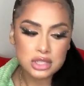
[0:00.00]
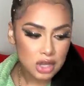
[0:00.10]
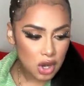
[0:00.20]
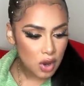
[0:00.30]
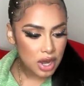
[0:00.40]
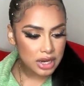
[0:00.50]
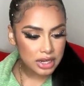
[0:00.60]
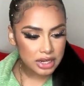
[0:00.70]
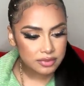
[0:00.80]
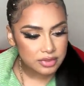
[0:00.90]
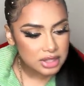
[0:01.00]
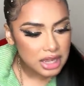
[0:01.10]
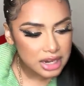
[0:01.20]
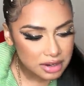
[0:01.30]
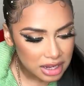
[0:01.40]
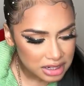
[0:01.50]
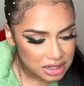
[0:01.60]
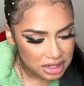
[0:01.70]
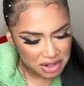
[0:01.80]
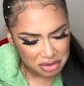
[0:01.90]
oh, I
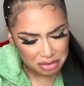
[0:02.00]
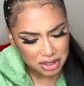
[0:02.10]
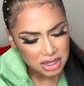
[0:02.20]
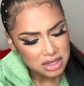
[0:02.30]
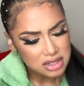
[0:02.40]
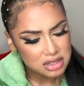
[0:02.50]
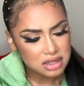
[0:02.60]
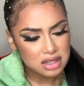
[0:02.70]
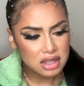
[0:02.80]
didn't even realize.